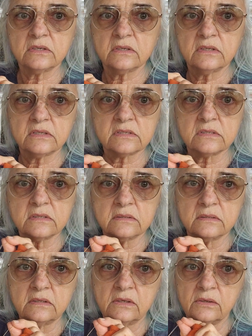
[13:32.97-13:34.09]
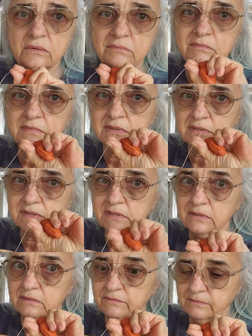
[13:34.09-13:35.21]
this, this
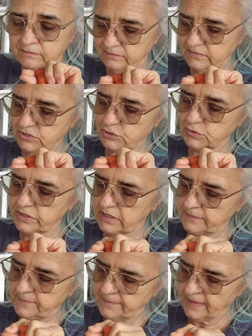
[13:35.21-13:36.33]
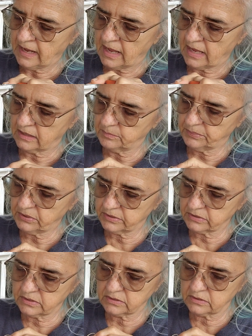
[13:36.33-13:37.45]
little string, and I'll put
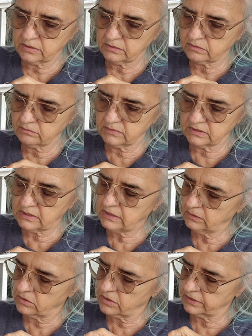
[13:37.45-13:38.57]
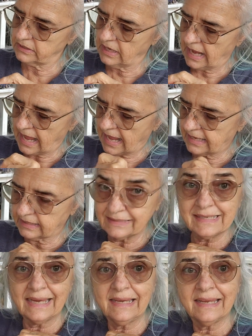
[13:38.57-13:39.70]
the needle on it, and I
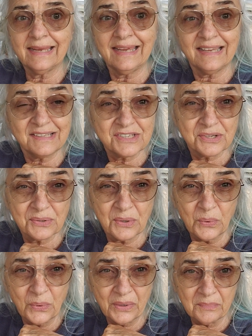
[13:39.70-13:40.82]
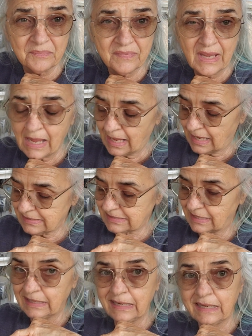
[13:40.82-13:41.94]
take it into the coil. I
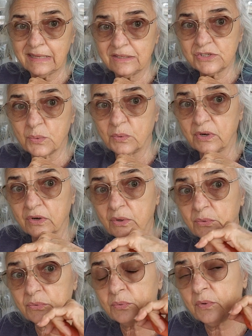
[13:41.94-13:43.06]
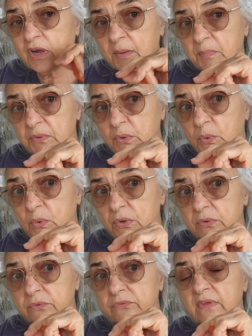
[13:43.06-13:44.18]
take it in to where it'll go through a couple of
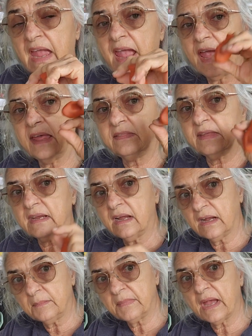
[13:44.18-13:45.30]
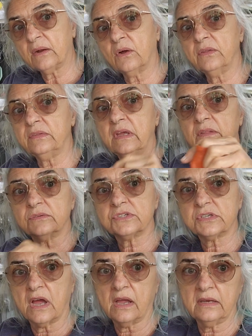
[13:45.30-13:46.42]
coils and then come out on the other
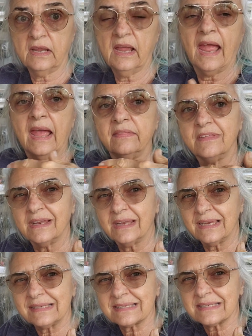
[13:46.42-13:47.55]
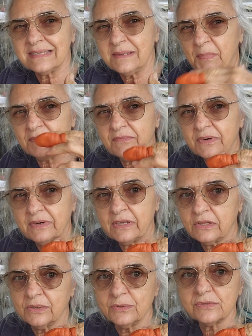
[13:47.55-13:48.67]
side. And then I snip it very
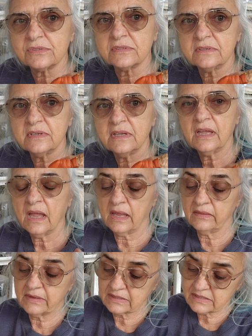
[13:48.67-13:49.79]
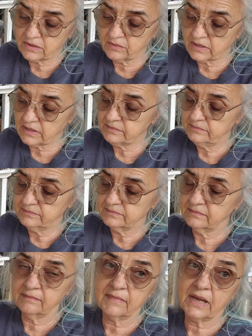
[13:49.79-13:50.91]
close. And that's how I
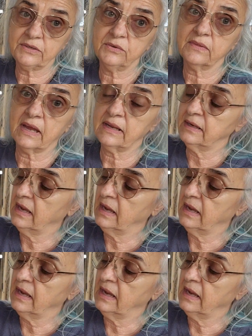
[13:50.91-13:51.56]
do that.